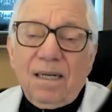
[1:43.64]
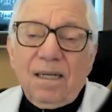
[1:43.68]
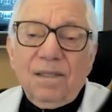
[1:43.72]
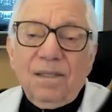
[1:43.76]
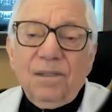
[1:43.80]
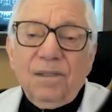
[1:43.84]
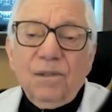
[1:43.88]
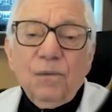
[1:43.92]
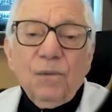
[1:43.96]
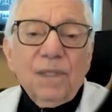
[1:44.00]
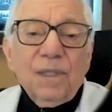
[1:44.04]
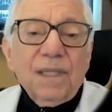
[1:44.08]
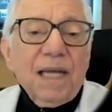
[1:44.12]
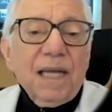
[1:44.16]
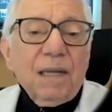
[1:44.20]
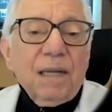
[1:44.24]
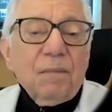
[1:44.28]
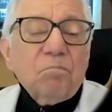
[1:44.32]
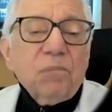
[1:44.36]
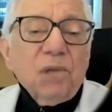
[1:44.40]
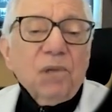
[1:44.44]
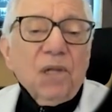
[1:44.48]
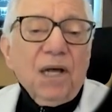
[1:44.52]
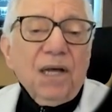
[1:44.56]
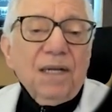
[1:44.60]
you will
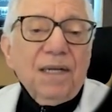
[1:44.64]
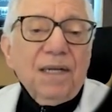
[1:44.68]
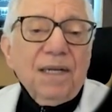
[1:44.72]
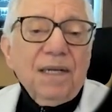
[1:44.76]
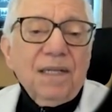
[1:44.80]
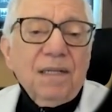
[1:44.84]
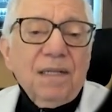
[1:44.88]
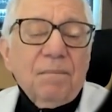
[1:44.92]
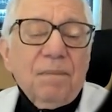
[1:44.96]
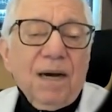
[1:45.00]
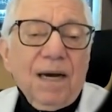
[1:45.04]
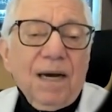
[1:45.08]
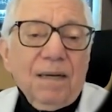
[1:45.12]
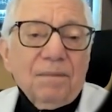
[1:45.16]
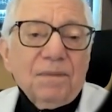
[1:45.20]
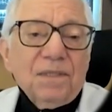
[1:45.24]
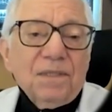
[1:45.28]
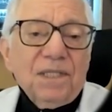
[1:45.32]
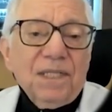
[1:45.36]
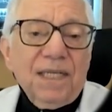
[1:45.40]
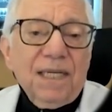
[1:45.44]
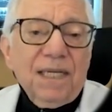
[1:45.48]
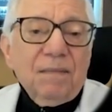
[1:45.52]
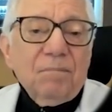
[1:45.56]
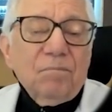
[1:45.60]
get blood in the
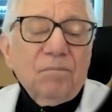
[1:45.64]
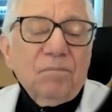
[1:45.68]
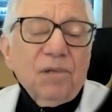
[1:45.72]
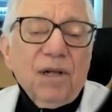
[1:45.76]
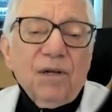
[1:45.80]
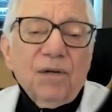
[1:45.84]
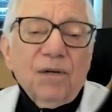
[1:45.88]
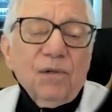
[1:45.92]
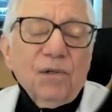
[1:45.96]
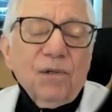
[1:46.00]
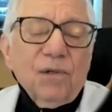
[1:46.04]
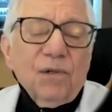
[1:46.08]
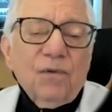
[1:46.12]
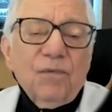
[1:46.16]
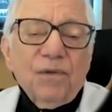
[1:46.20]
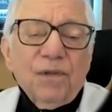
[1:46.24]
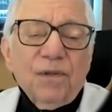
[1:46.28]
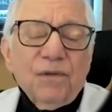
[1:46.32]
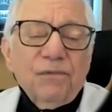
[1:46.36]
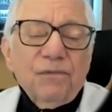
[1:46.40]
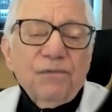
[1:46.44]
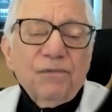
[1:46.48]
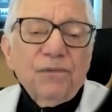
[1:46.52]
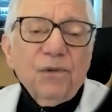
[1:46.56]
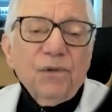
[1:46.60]
biopsy and blood all over
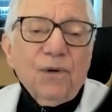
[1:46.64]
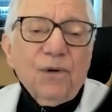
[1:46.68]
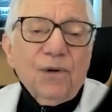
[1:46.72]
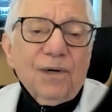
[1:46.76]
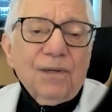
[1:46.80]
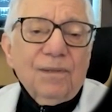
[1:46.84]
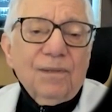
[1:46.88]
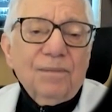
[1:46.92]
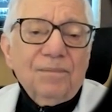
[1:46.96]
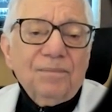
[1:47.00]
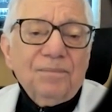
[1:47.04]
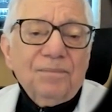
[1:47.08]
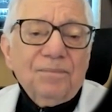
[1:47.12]
the floor.